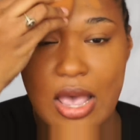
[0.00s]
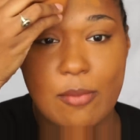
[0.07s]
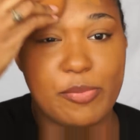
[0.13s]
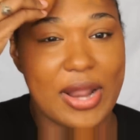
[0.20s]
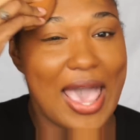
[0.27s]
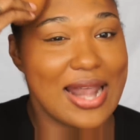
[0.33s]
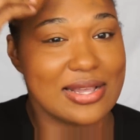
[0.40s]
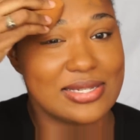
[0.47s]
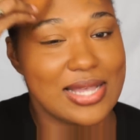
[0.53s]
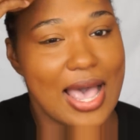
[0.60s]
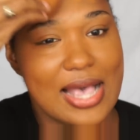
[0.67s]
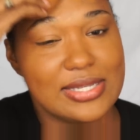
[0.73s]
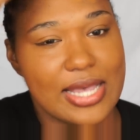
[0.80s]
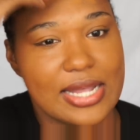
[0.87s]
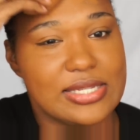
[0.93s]
But at a
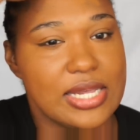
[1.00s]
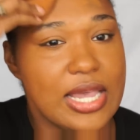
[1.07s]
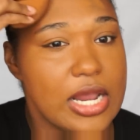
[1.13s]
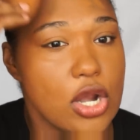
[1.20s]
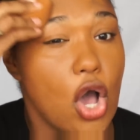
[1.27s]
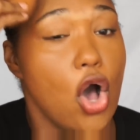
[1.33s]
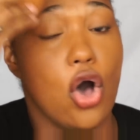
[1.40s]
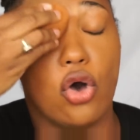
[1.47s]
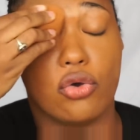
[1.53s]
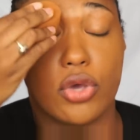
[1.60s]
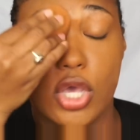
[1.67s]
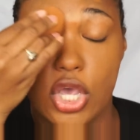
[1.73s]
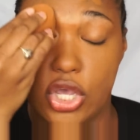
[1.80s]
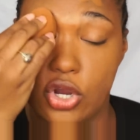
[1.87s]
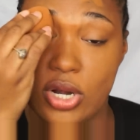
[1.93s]
size 18, oh,
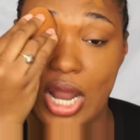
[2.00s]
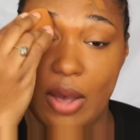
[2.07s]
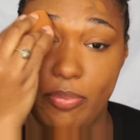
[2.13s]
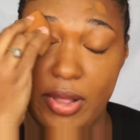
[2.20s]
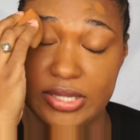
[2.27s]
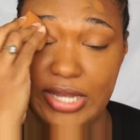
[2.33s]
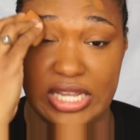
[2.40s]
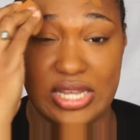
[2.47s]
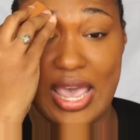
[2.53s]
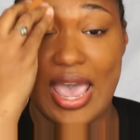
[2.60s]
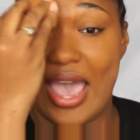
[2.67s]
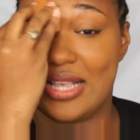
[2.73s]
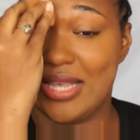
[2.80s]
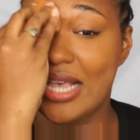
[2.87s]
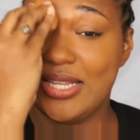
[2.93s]
you're not plus size.
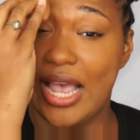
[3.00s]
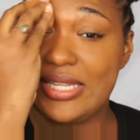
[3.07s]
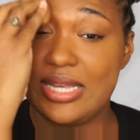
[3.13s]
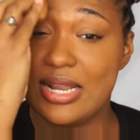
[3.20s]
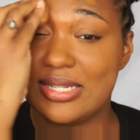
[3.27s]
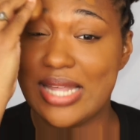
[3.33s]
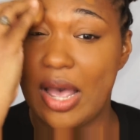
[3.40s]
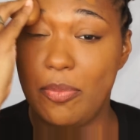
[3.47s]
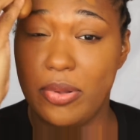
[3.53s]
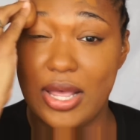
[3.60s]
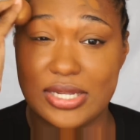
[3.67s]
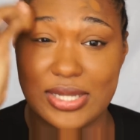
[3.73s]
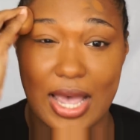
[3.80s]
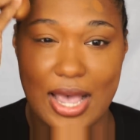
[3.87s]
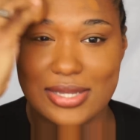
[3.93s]
Size 18 is not
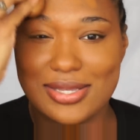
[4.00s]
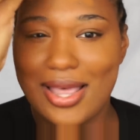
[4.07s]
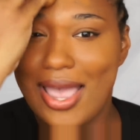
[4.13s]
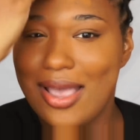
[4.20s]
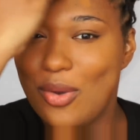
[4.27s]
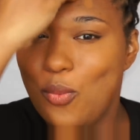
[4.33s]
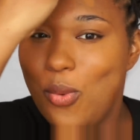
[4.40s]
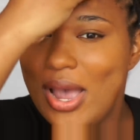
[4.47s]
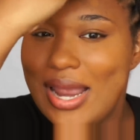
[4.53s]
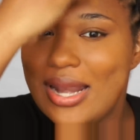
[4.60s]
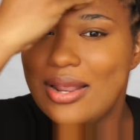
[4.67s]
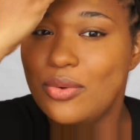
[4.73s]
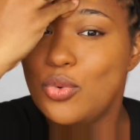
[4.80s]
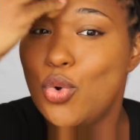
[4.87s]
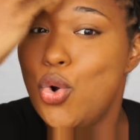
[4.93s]
plus size. Like,
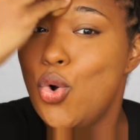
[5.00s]
what?